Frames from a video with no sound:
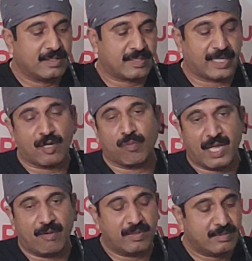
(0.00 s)
second
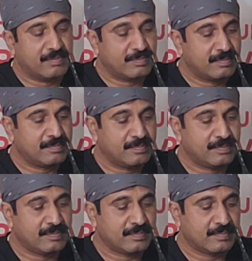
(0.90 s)

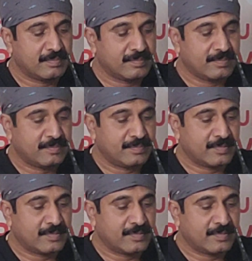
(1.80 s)
valve.